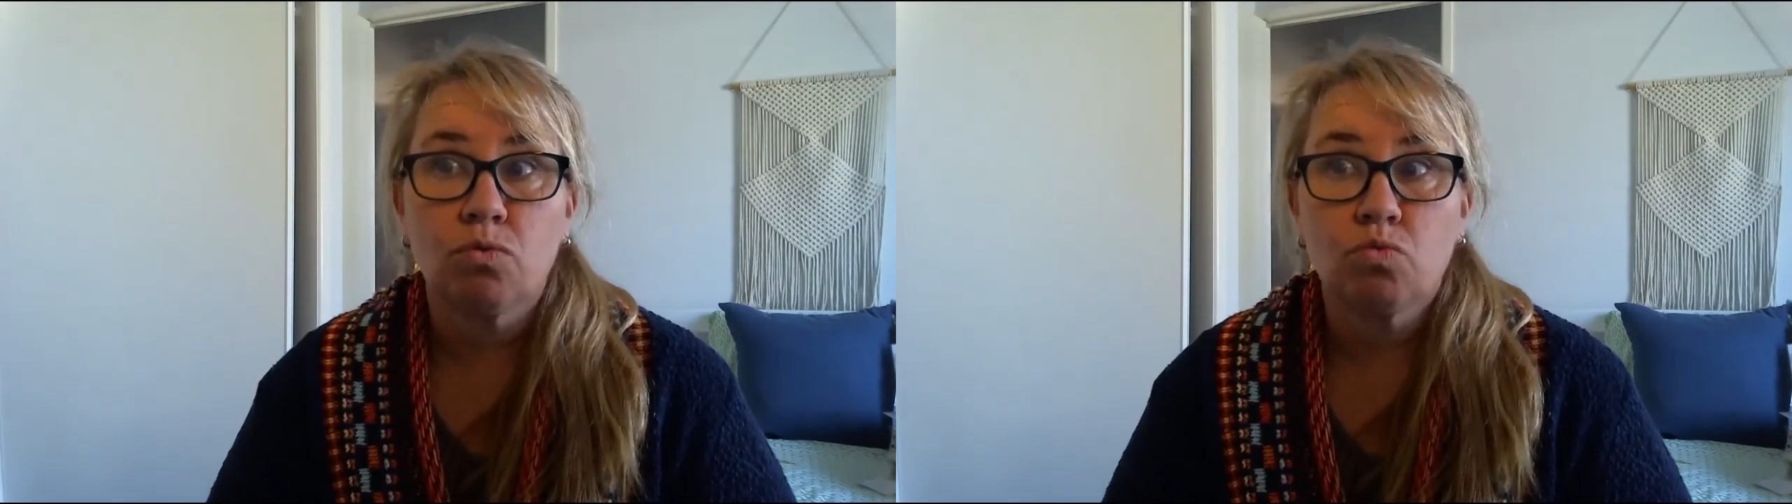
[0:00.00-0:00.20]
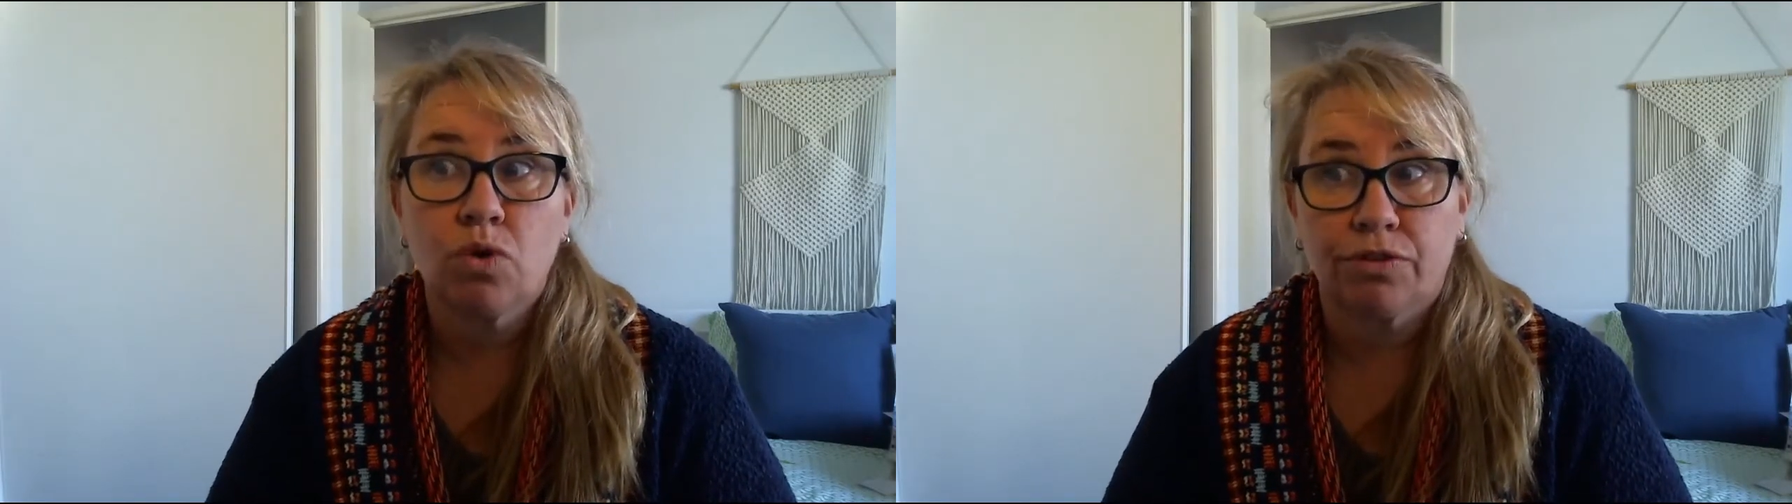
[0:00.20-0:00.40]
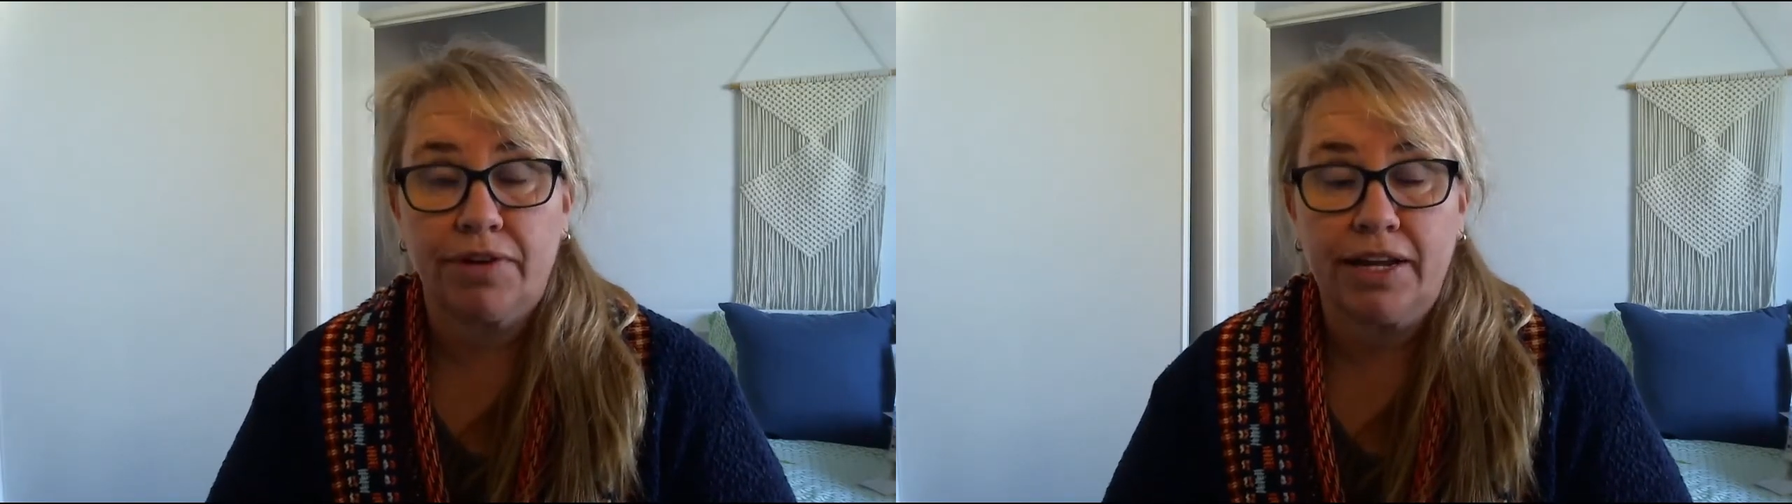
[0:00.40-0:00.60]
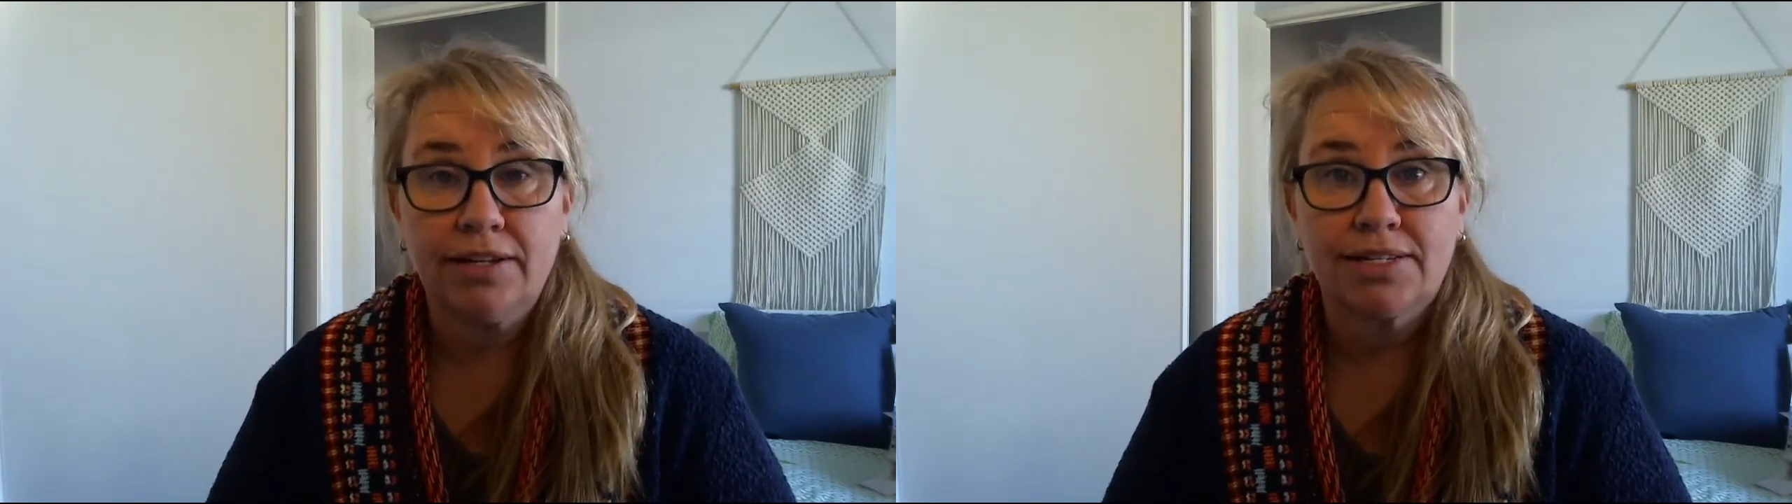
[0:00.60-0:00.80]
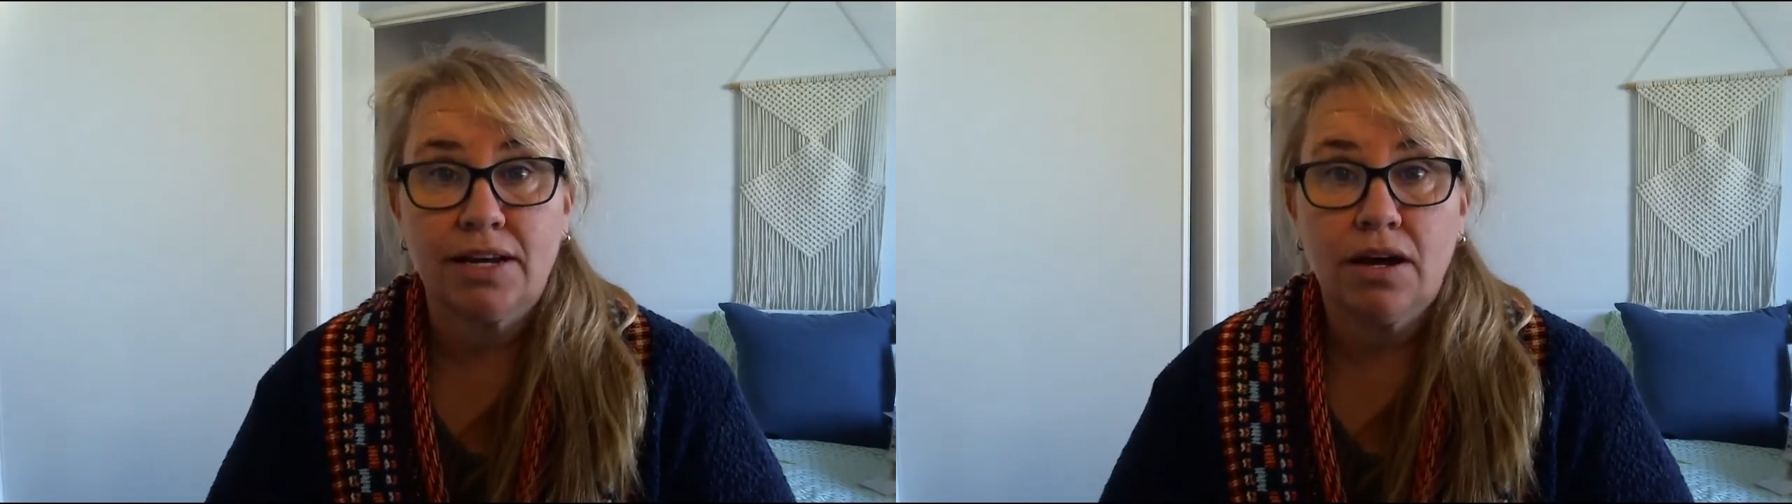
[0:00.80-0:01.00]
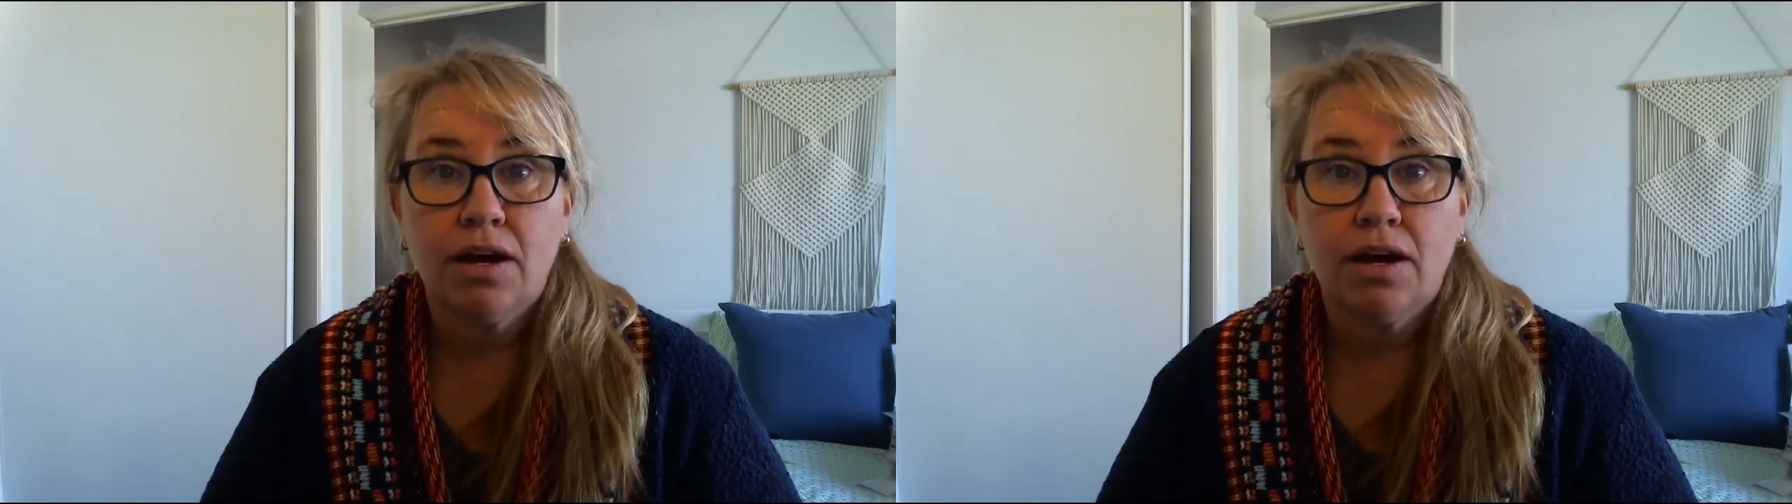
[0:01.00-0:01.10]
world events,